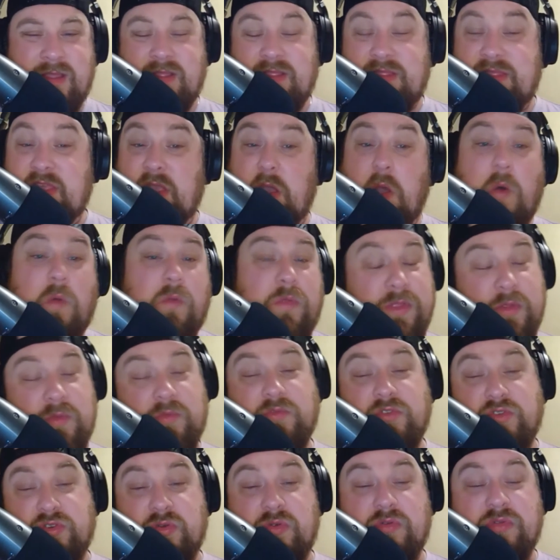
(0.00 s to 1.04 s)
The only
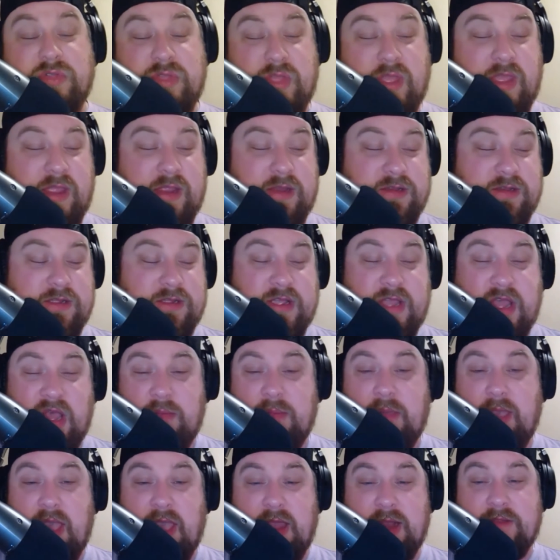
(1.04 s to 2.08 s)
true thing to come
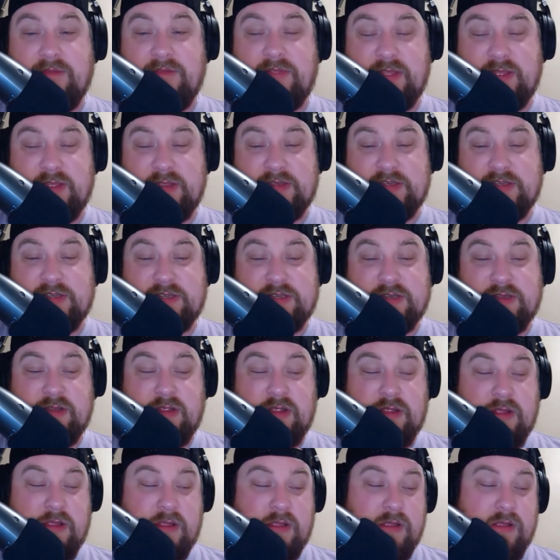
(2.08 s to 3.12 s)
out of this
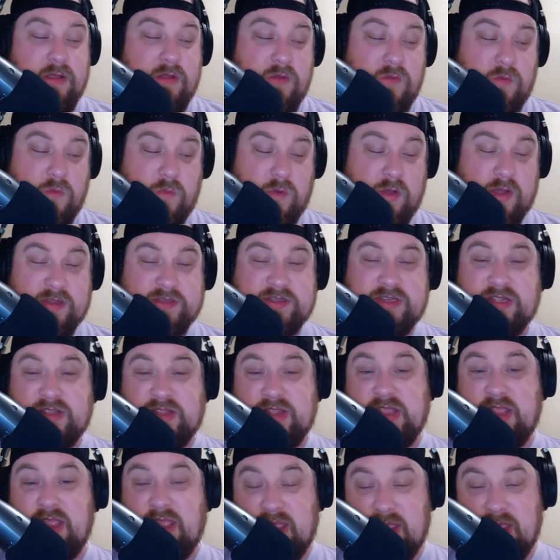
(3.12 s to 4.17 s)
was at
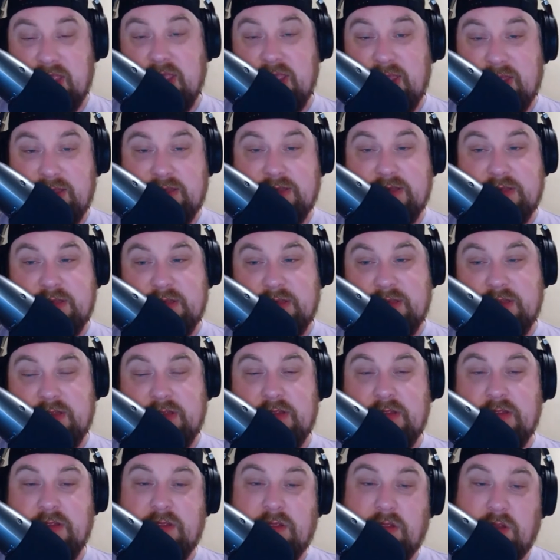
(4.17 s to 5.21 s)
the end,
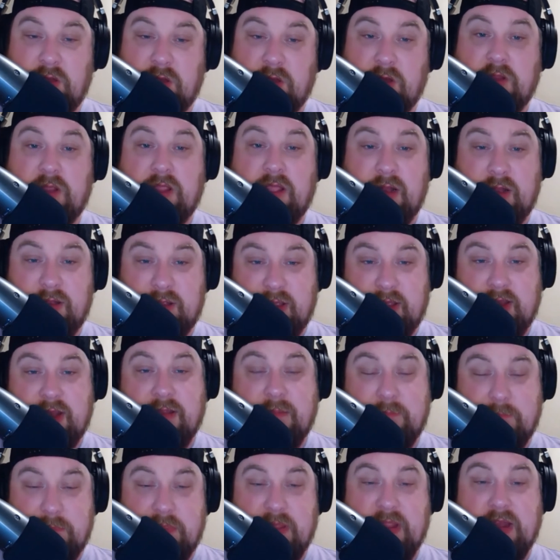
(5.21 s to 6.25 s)
her kind of
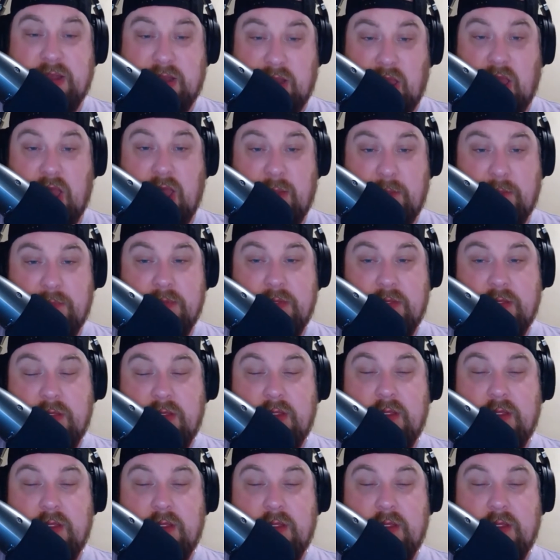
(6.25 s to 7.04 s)
getting beat up